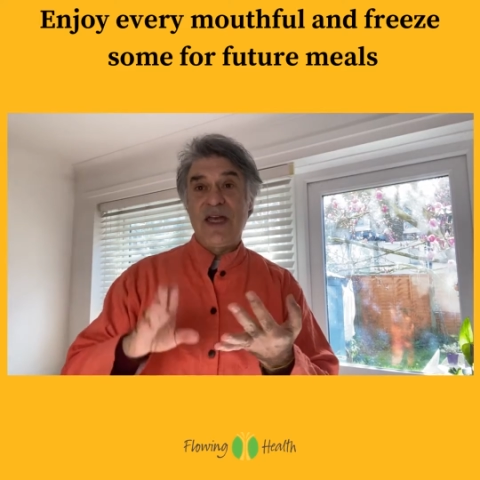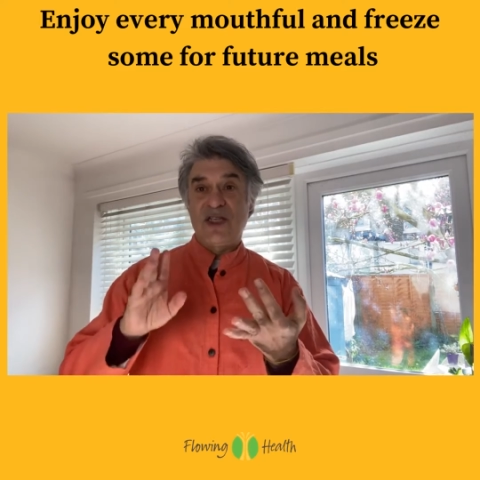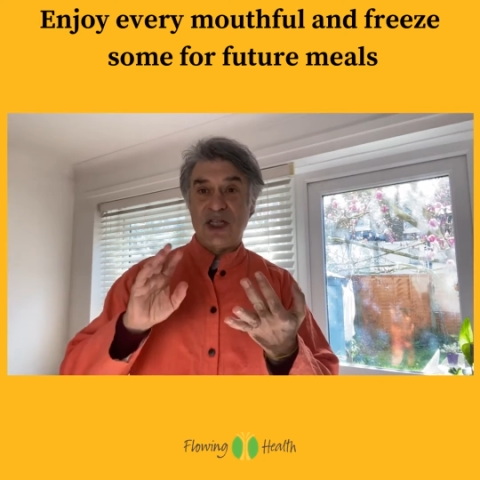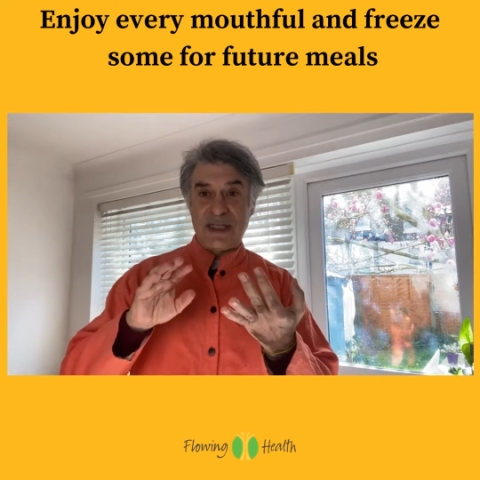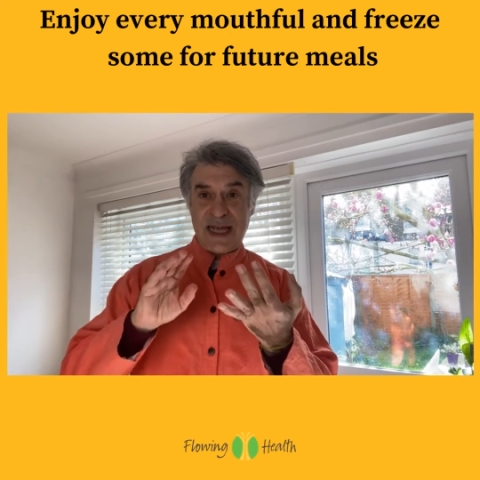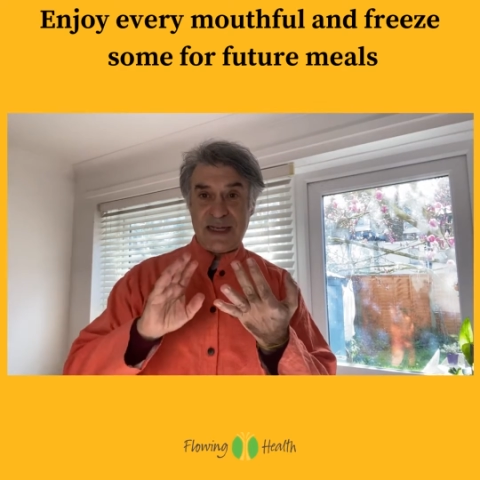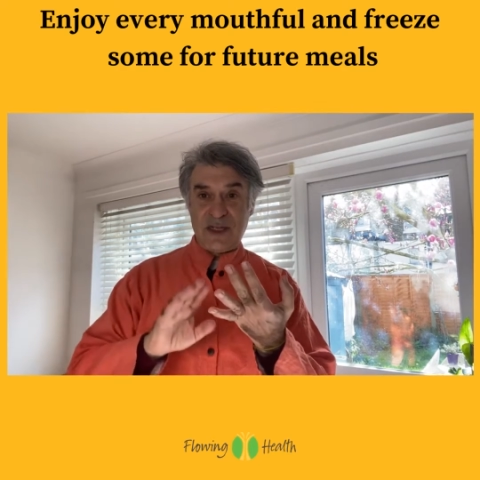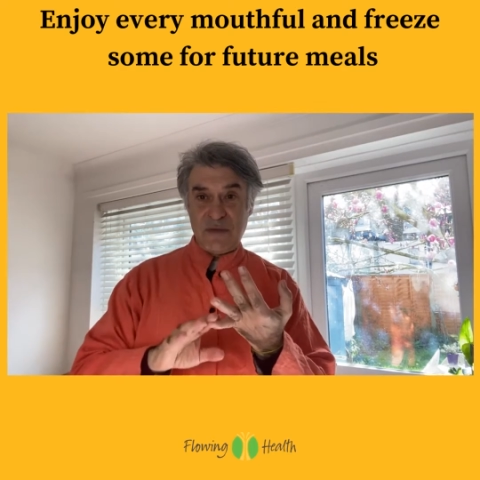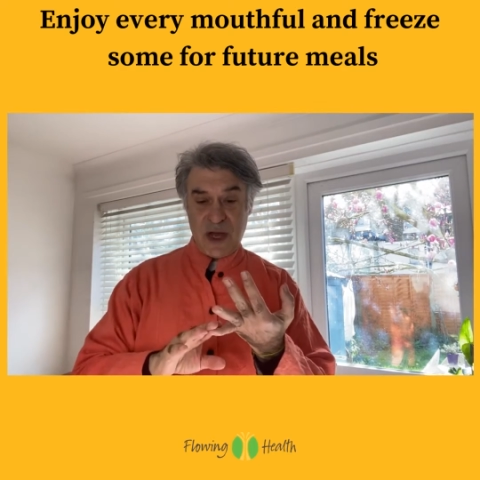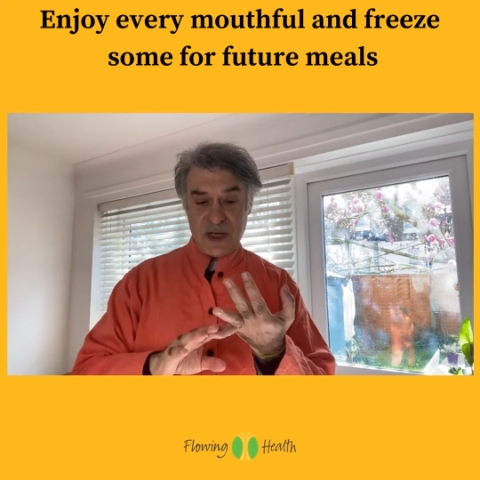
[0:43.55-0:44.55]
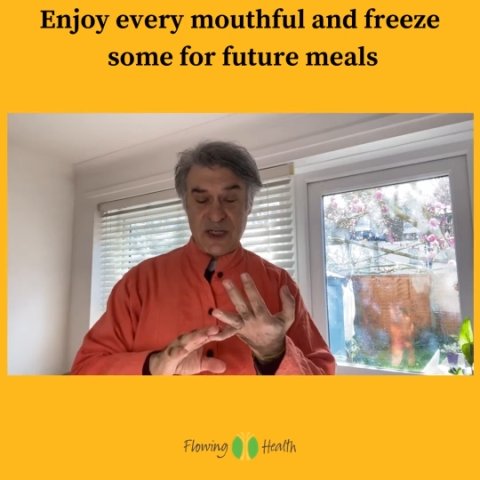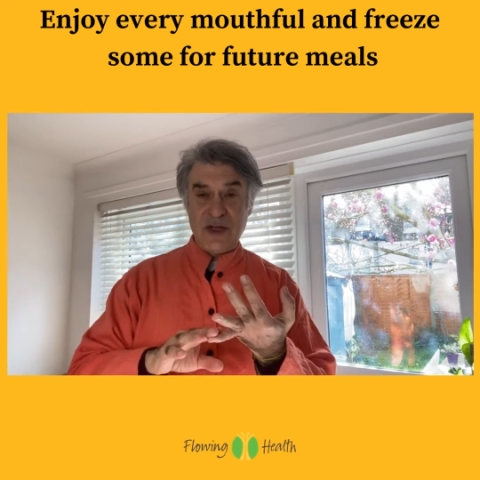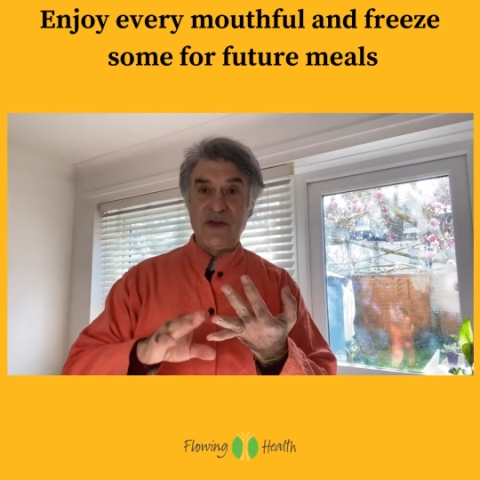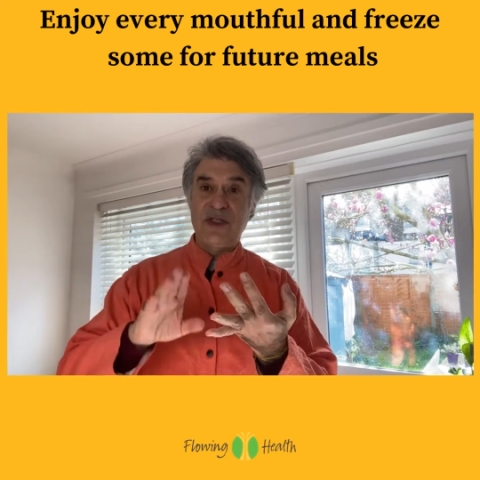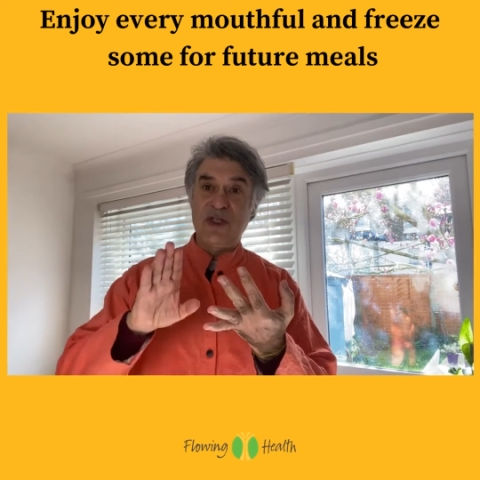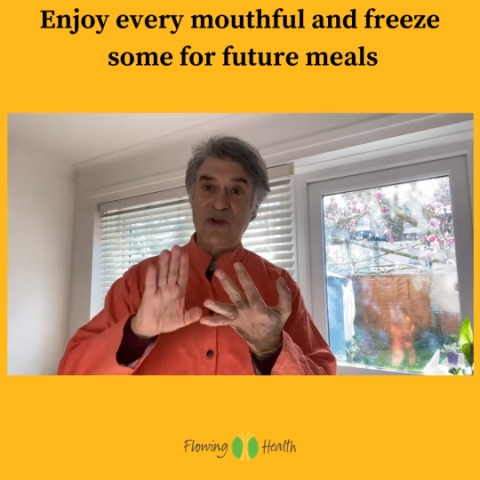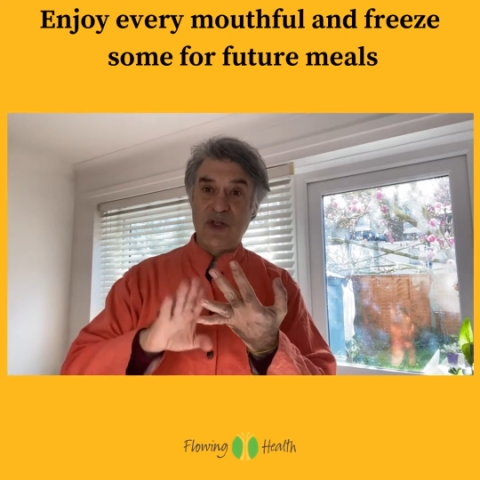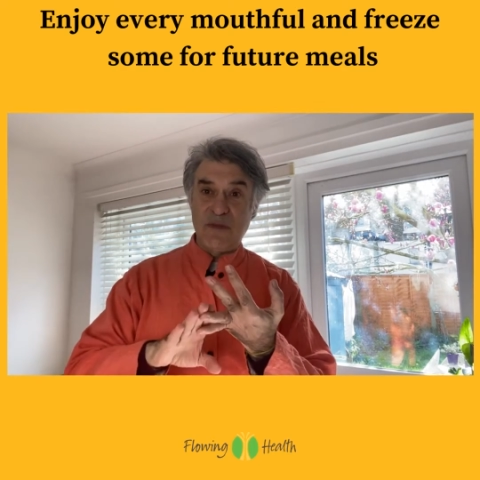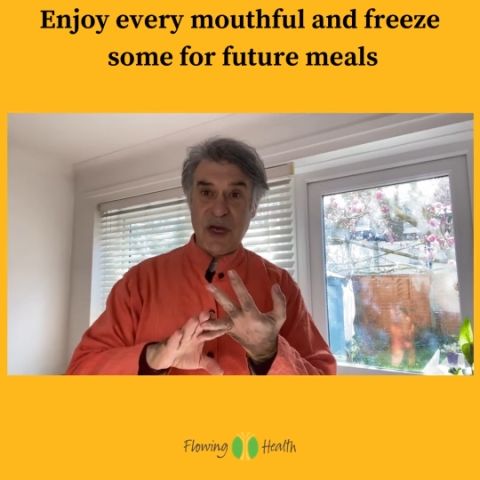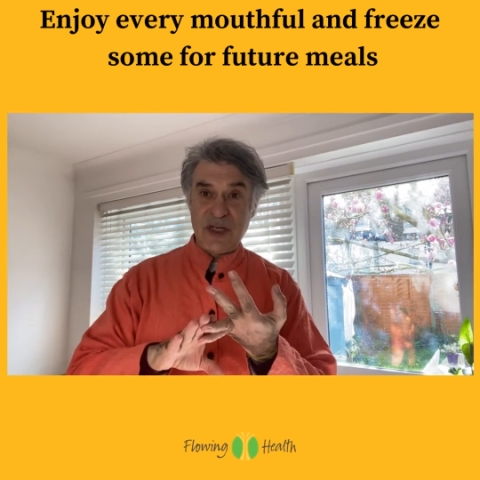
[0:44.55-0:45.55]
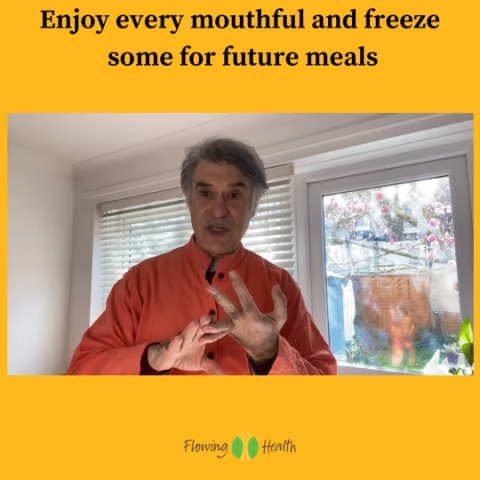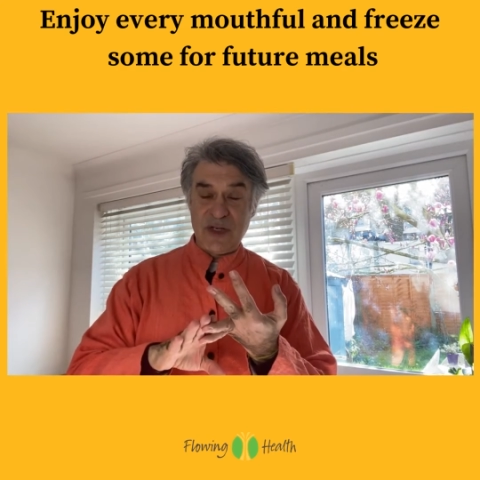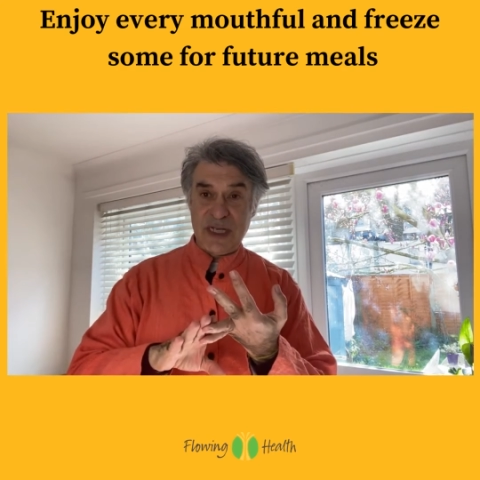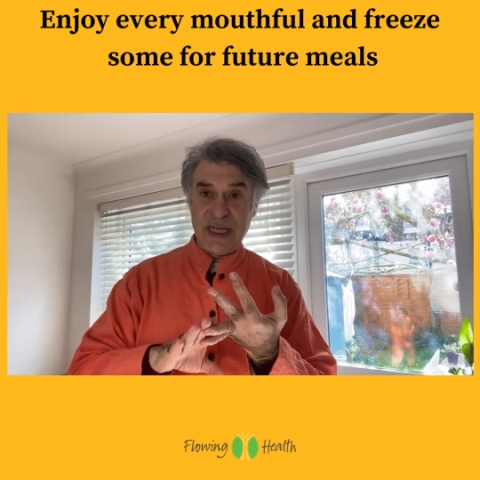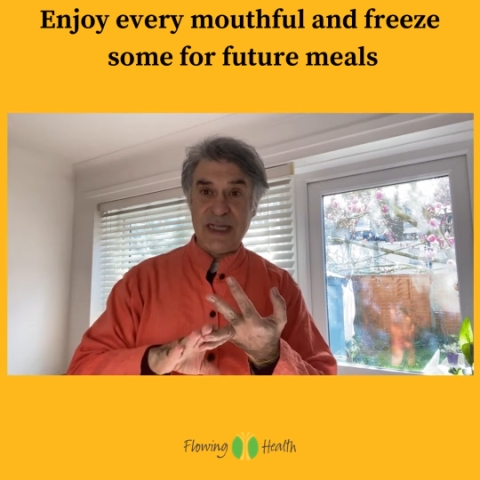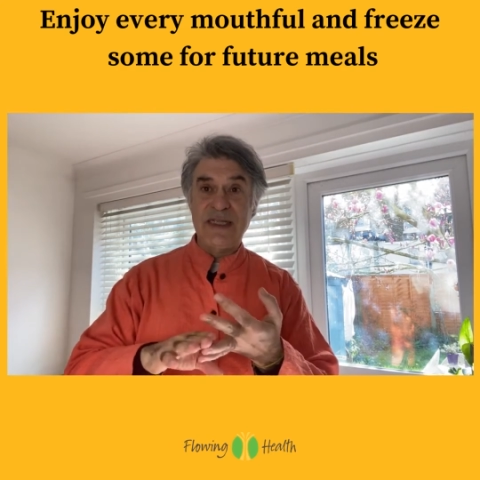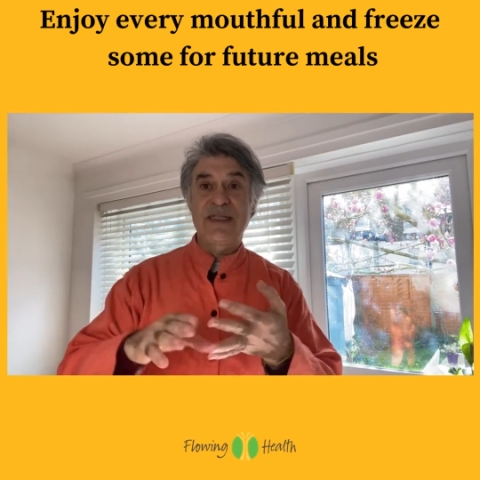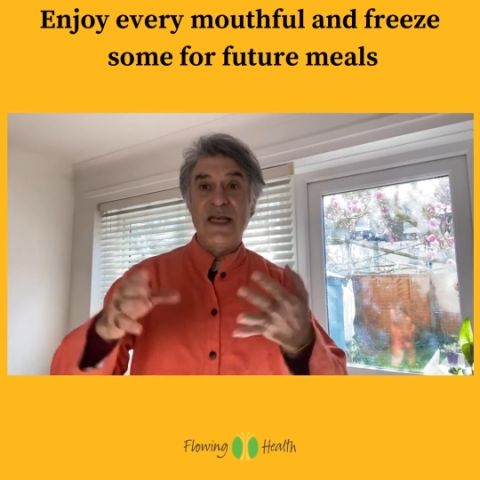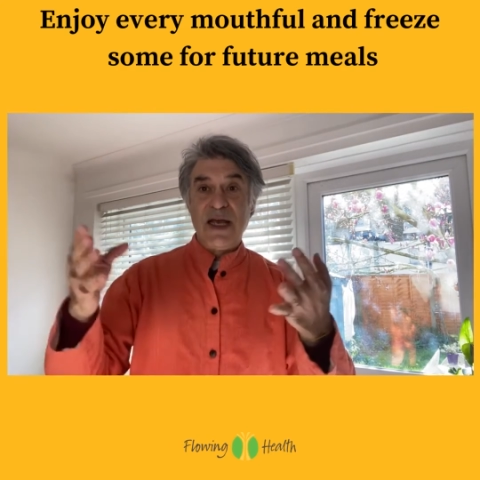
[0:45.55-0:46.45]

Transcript: Just get tomatoes, 2 tomato tins,